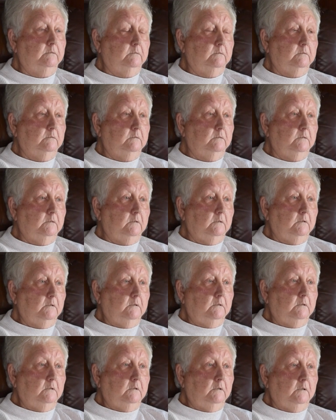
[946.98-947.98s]

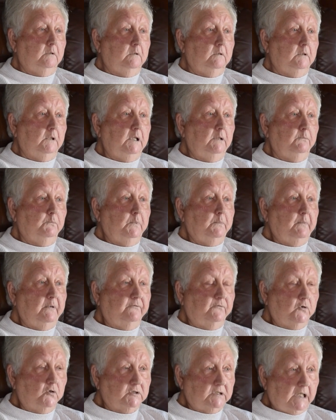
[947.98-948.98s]
When we
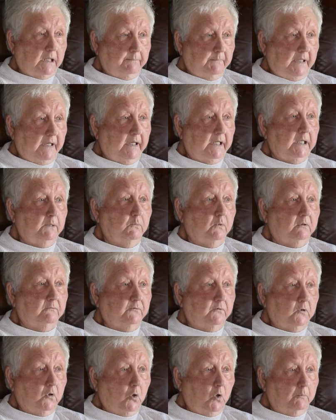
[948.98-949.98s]
first got married, he worked
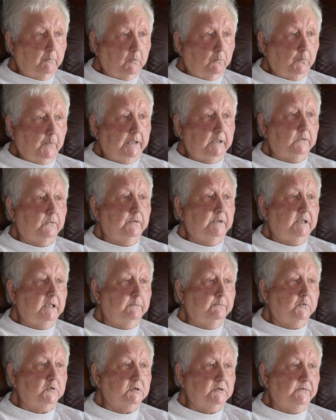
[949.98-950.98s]
for Norman Winder in
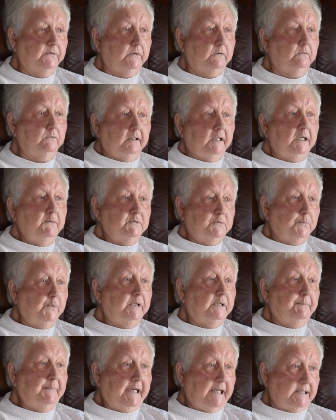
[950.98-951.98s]
Tempersville. He was one of
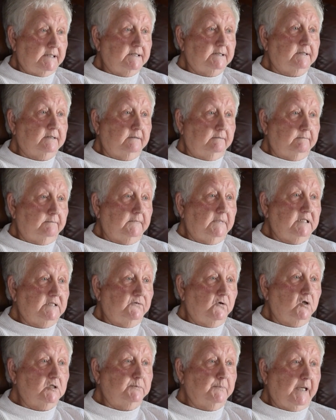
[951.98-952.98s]
the best as
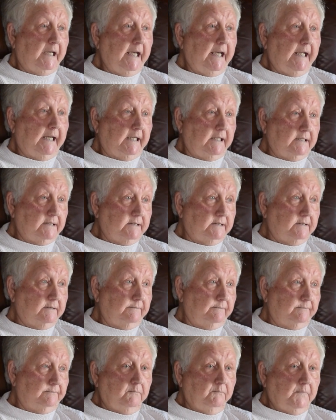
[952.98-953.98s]
far as mechanics,
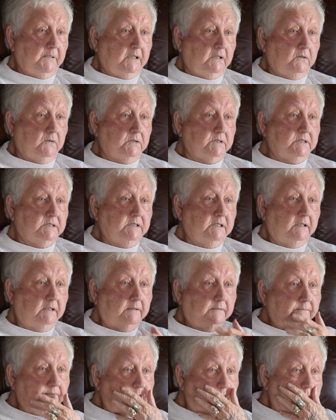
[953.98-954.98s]
because
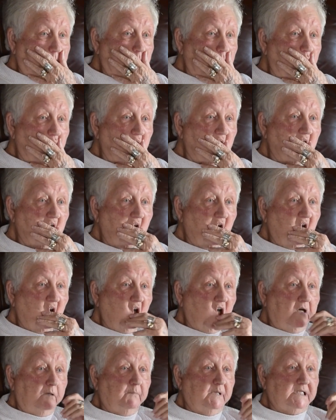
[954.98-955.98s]

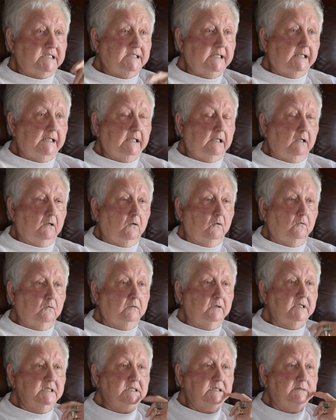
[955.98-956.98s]
my son-in-law,
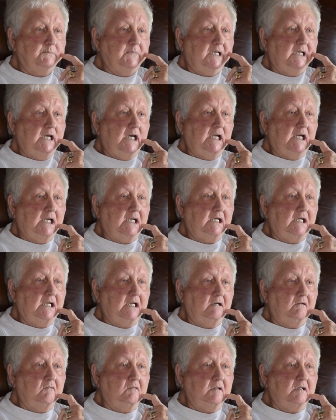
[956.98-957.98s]
he's a mechanic
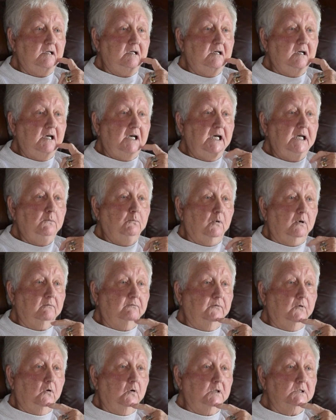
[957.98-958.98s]
now. He worked
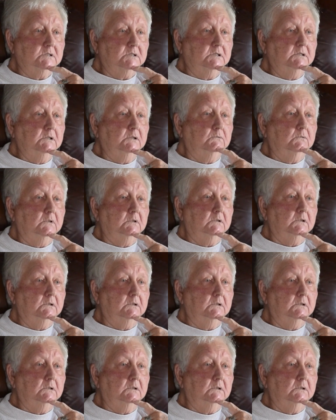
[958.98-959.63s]
for us too.